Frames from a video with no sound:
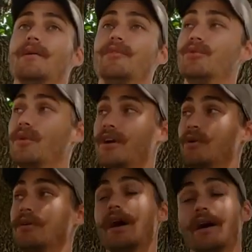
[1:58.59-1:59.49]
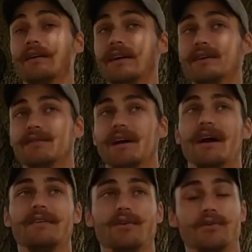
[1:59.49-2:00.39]
If you want to go non-native and
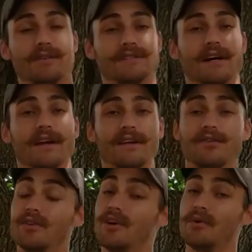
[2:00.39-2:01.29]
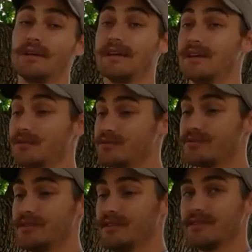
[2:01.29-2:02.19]
kind of go exotic, you could go a ginkgo
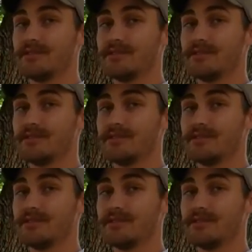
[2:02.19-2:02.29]
tree.